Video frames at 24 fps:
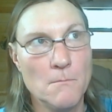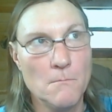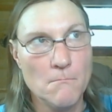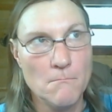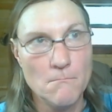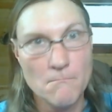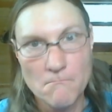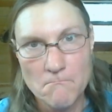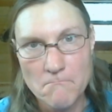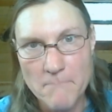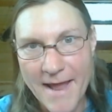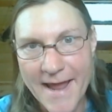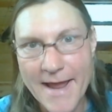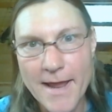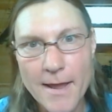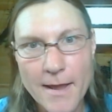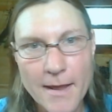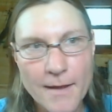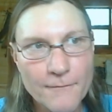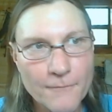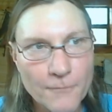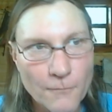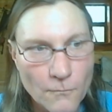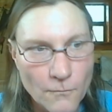may
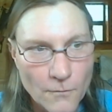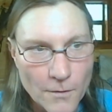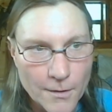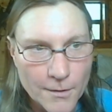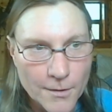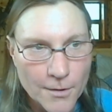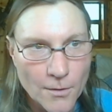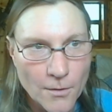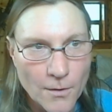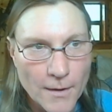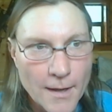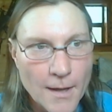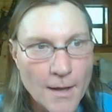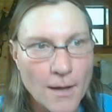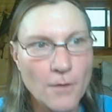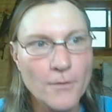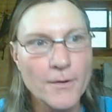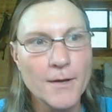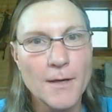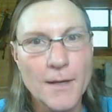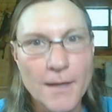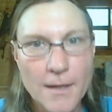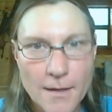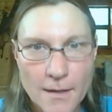have you know held
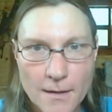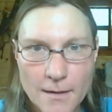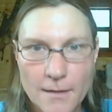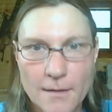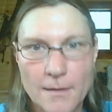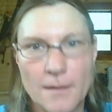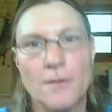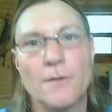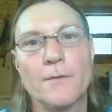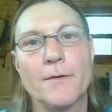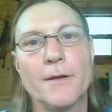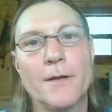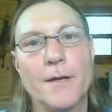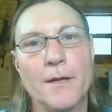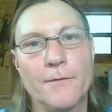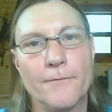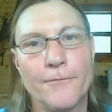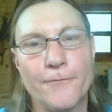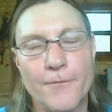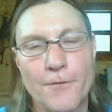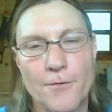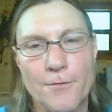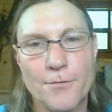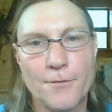it in and held it in
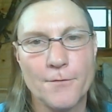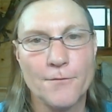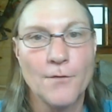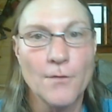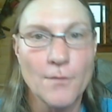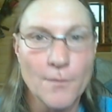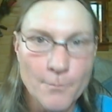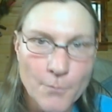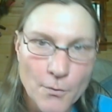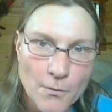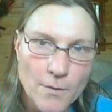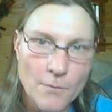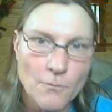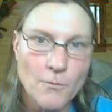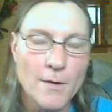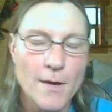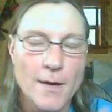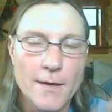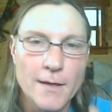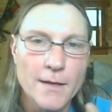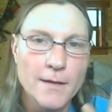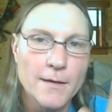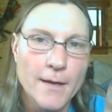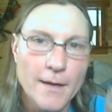further to the point where
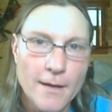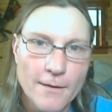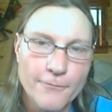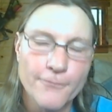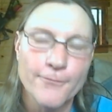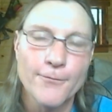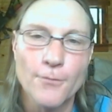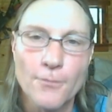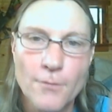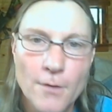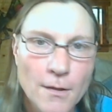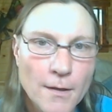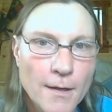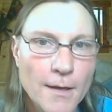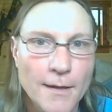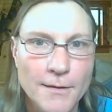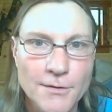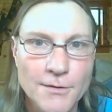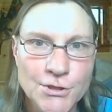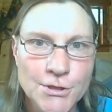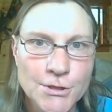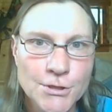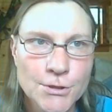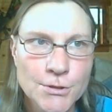I didn't have full
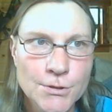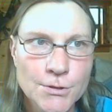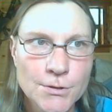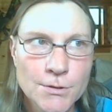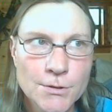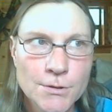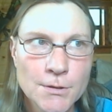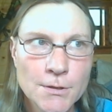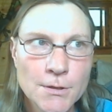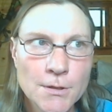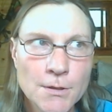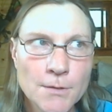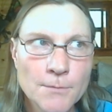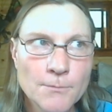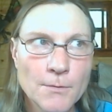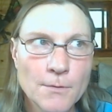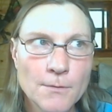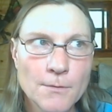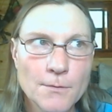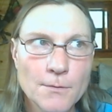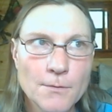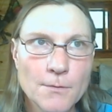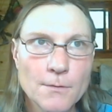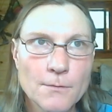clutch
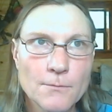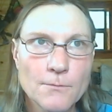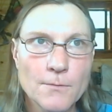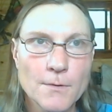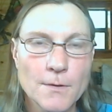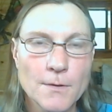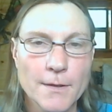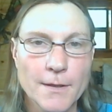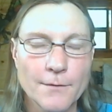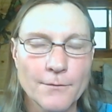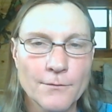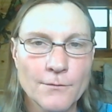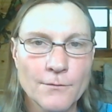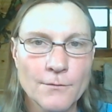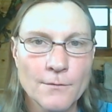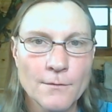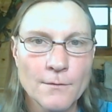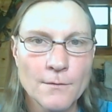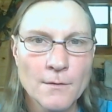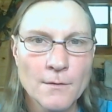release.